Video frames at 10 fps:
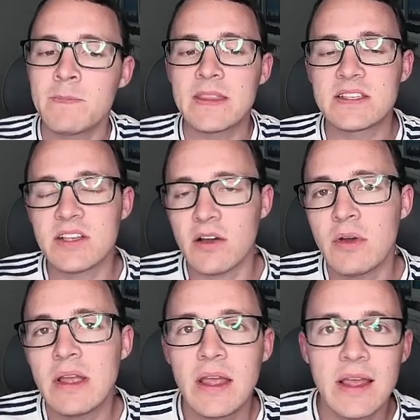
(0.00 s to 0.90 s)
So
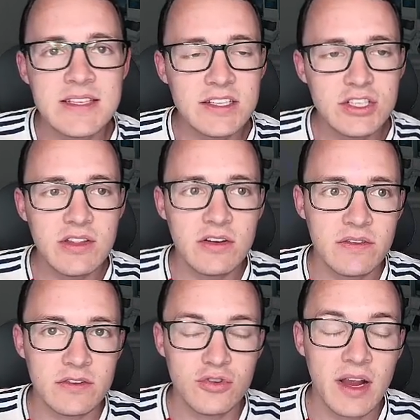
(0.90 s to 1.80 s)
essentially,
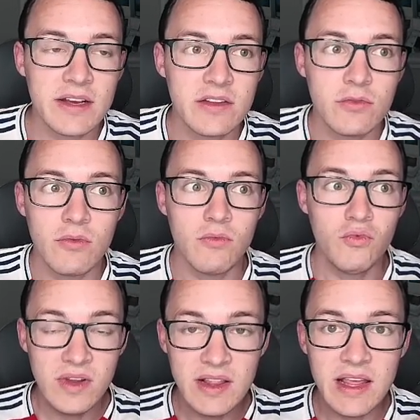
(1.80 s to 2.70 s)
they're trying to
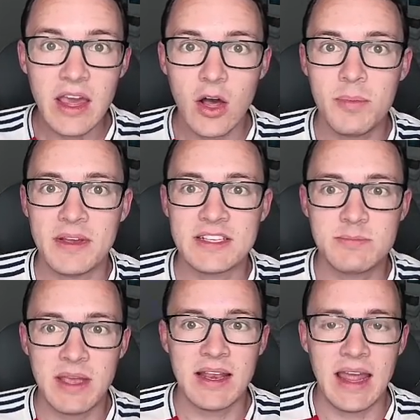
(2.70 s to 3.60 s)
really help
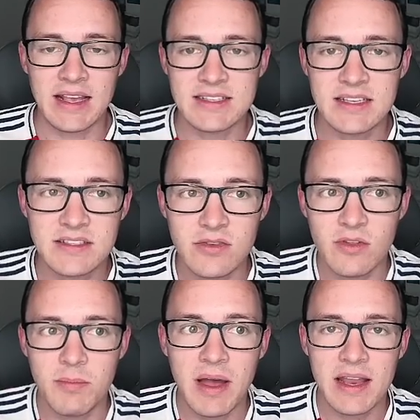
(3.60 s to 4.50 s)
expand access to
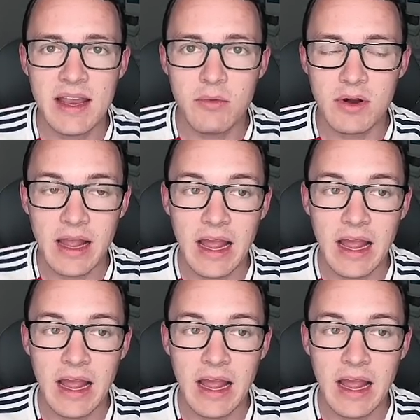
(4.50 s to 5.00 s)
the Pi network.